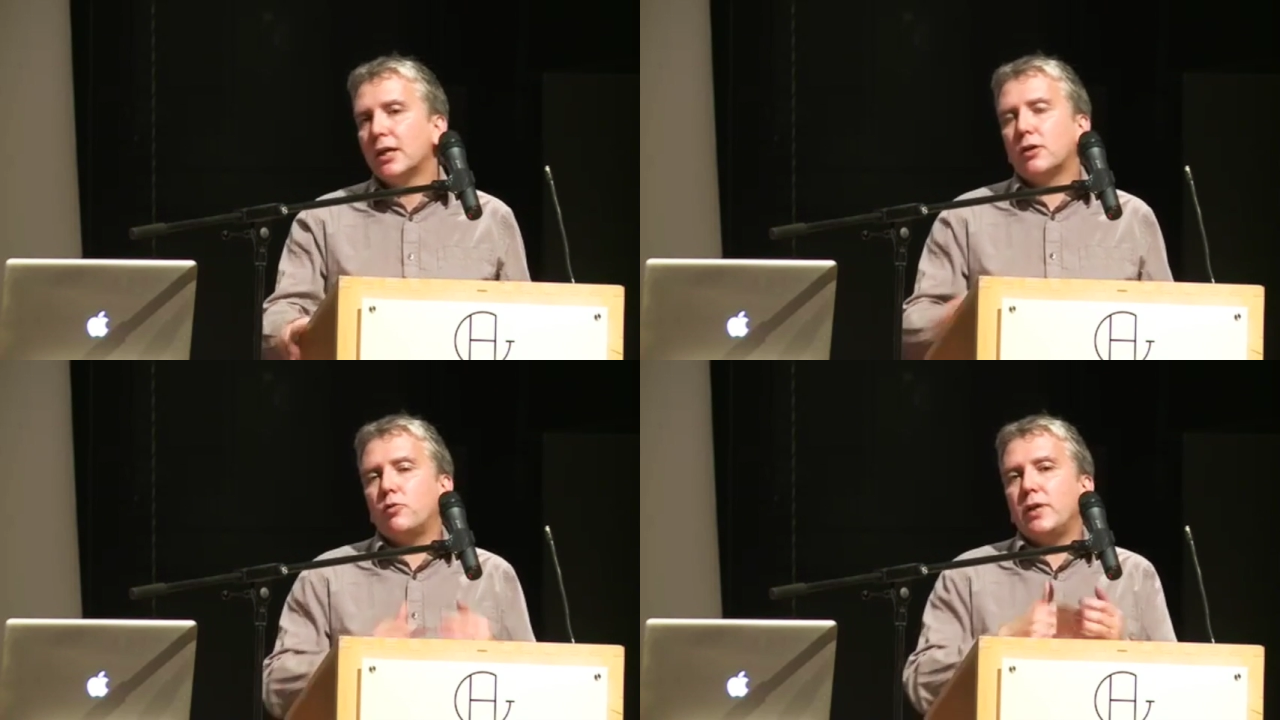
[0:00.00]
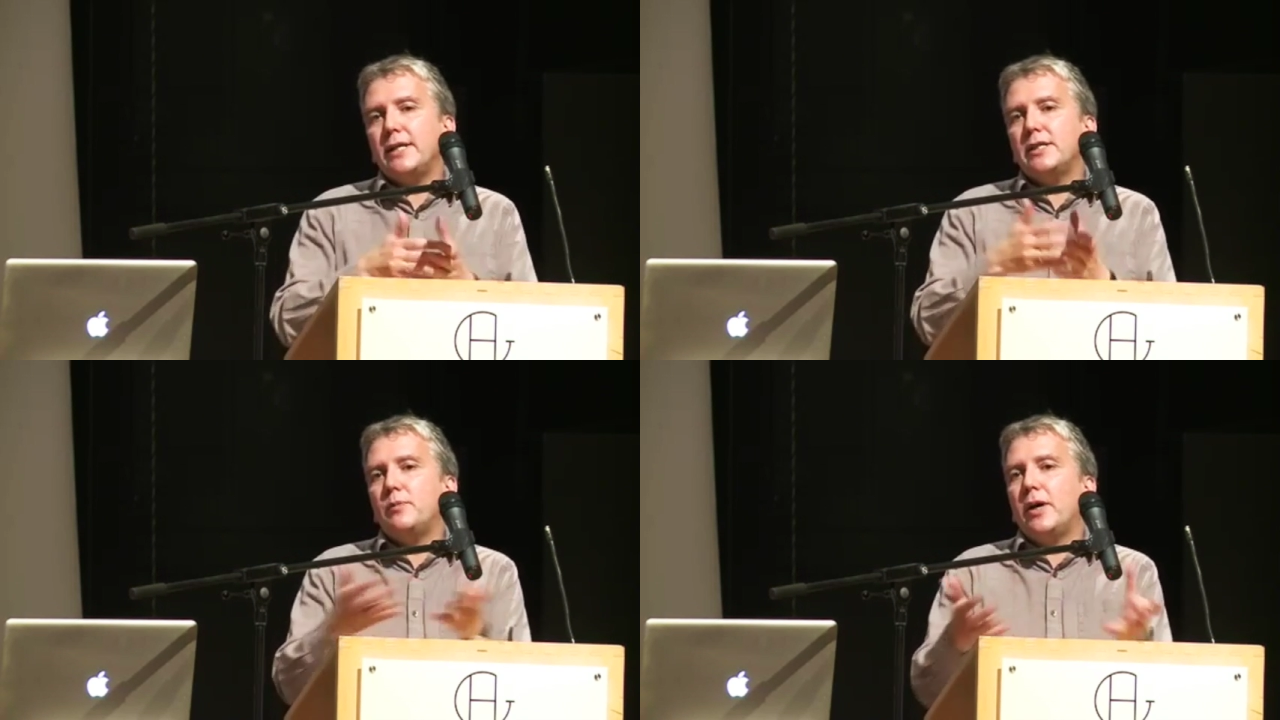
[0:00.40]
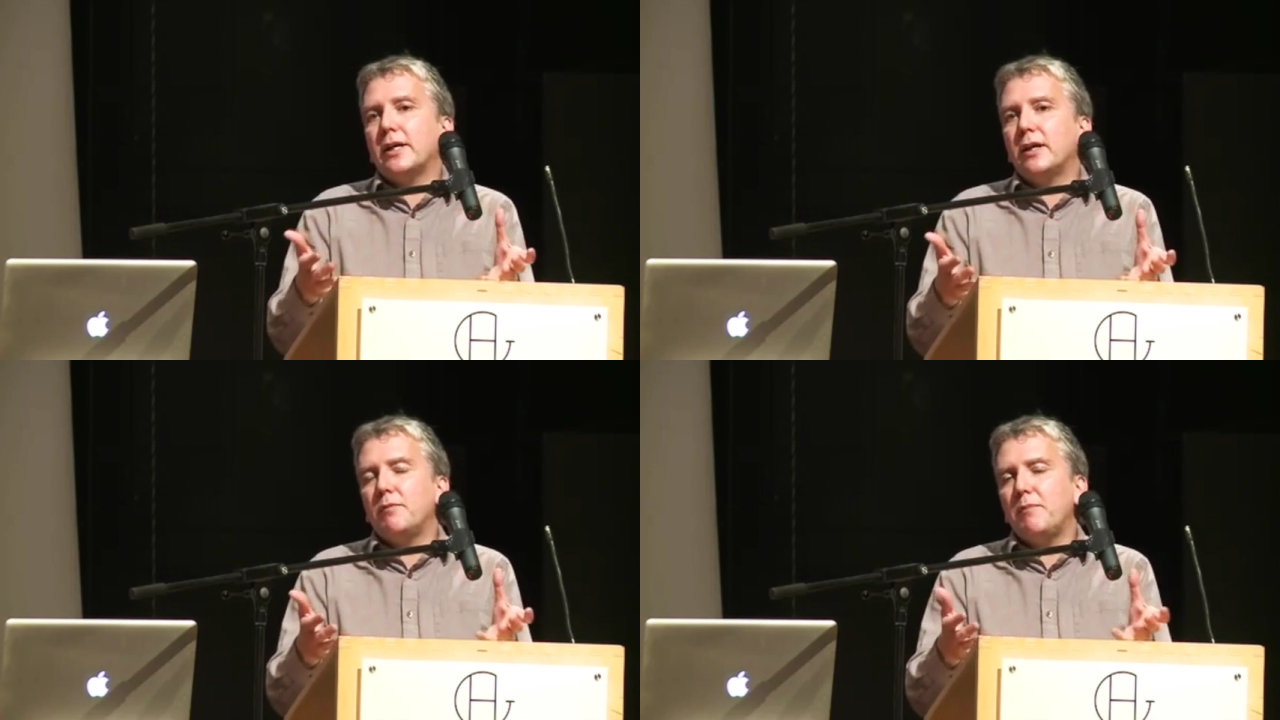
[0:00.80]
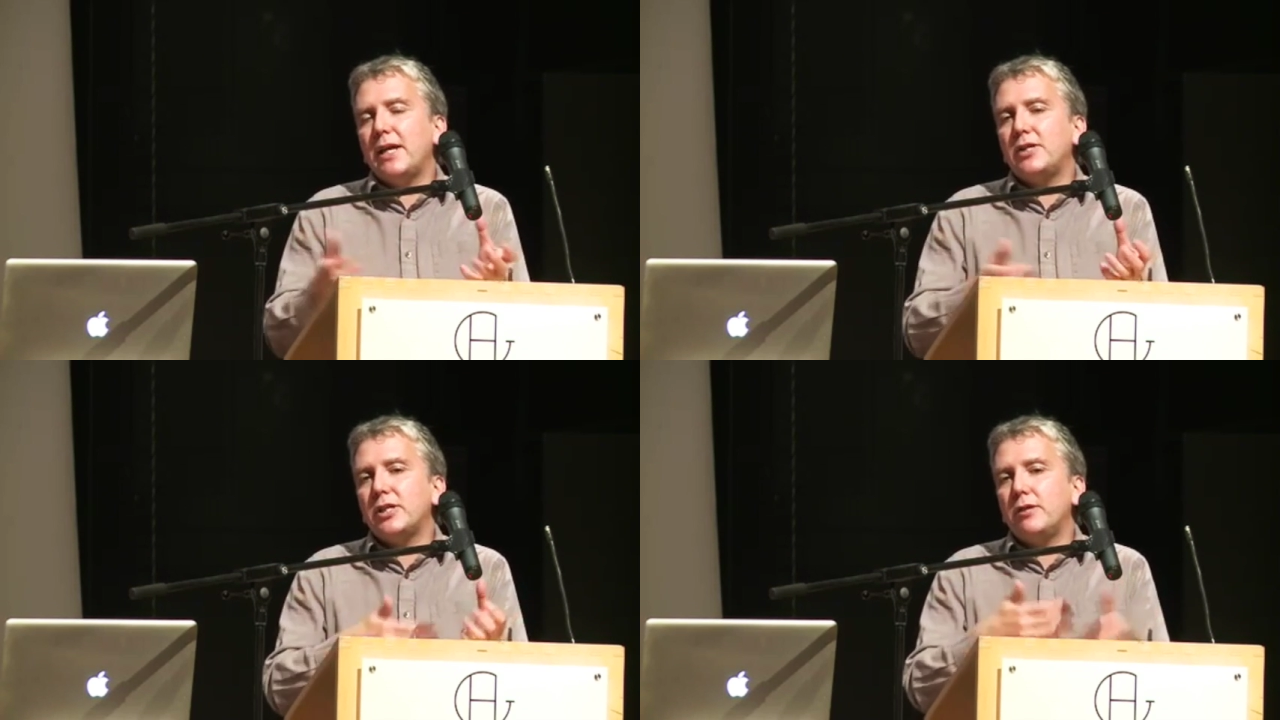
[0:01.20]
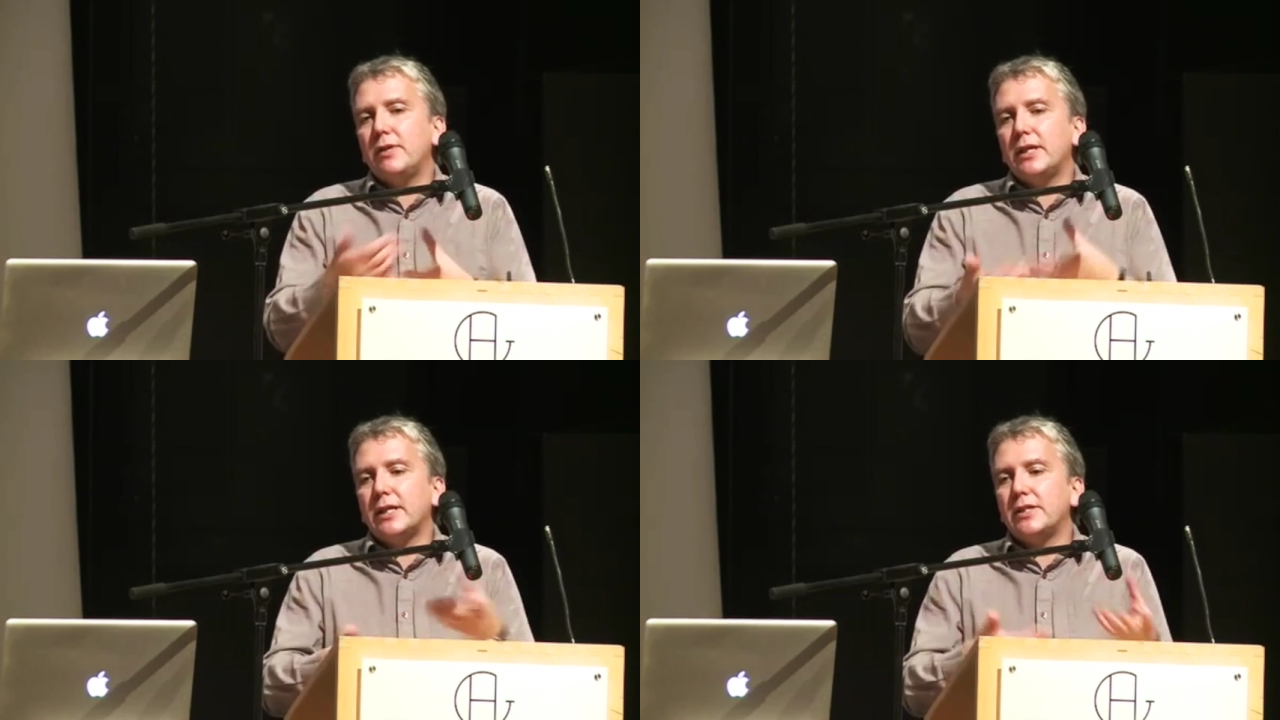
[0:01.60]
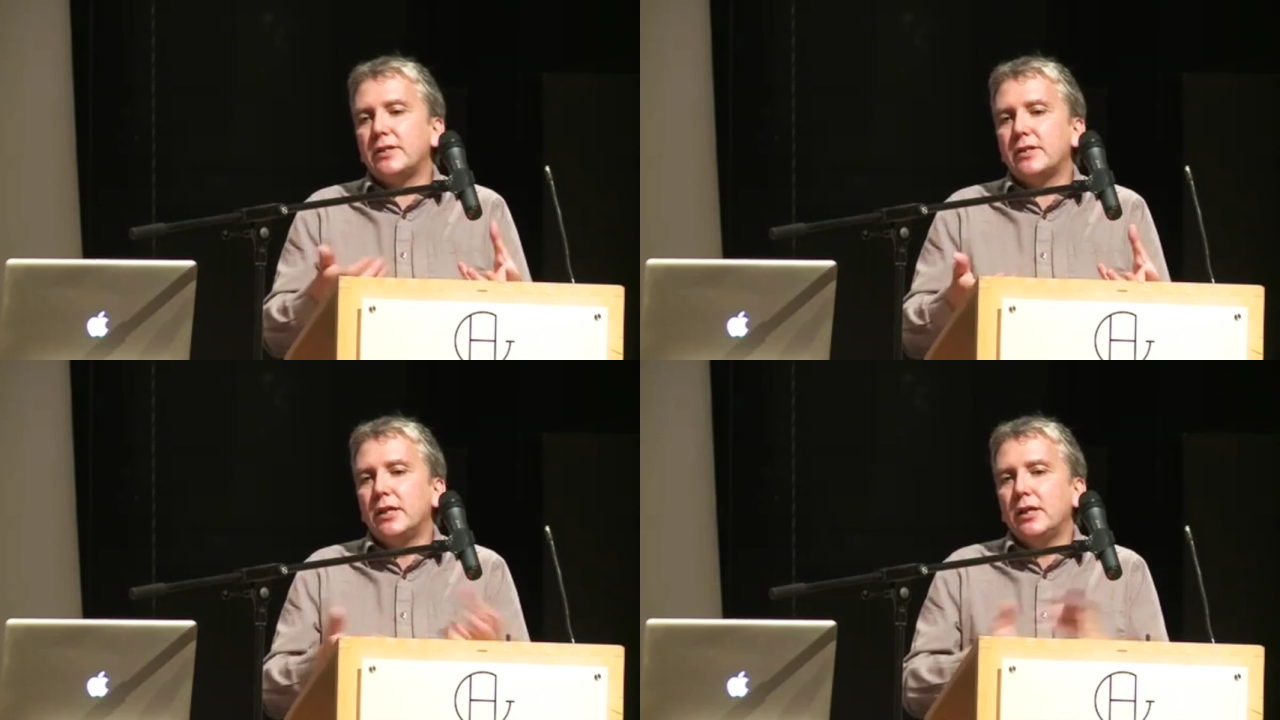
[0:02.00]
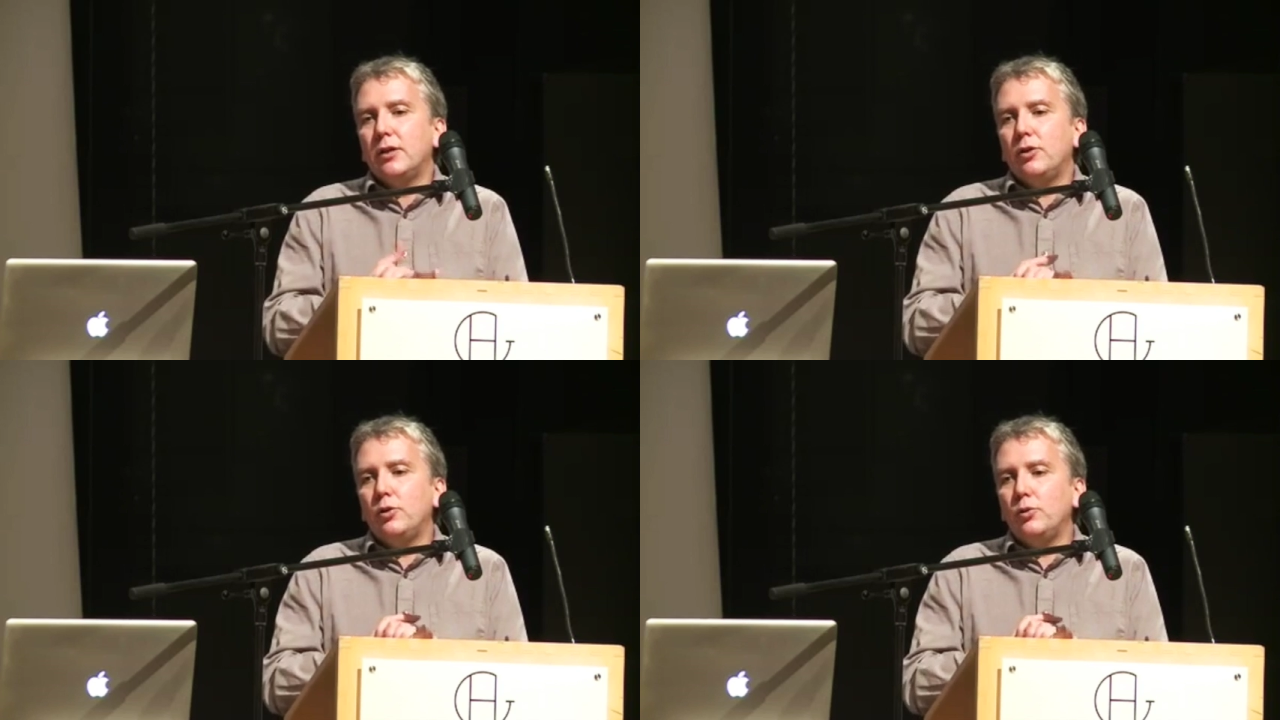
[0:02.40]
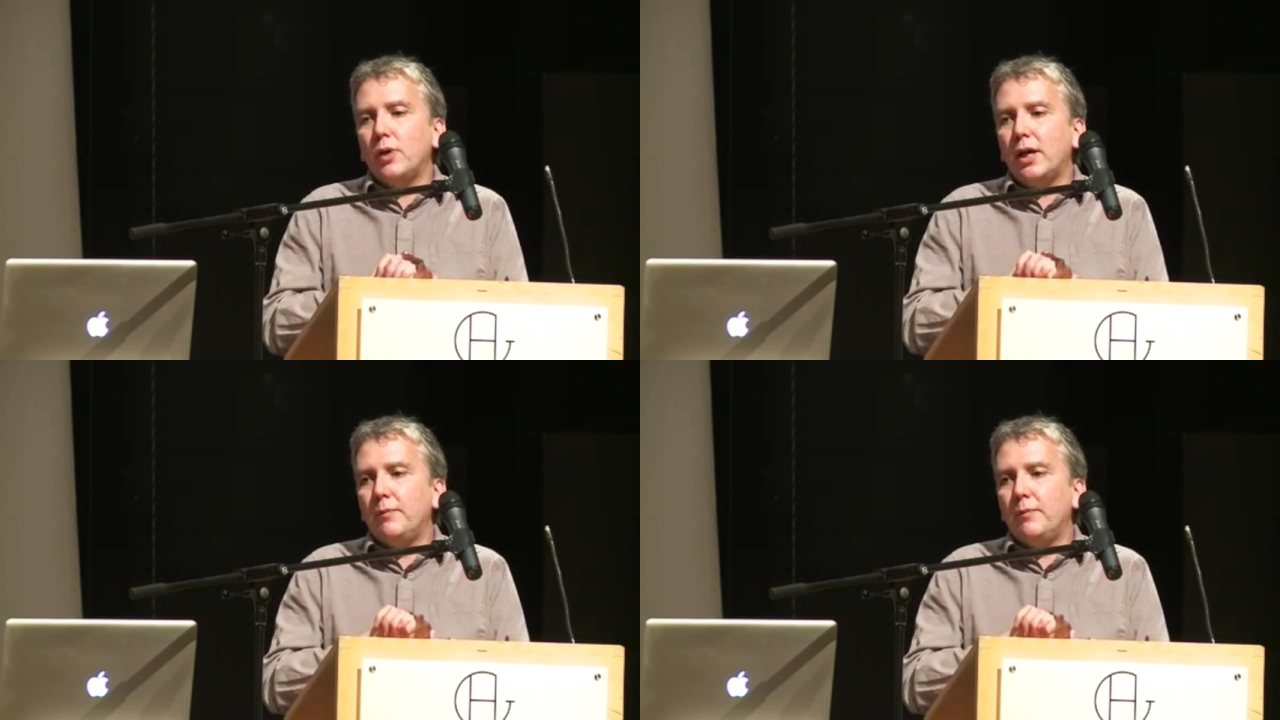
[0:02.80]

created by kind of managerialists who,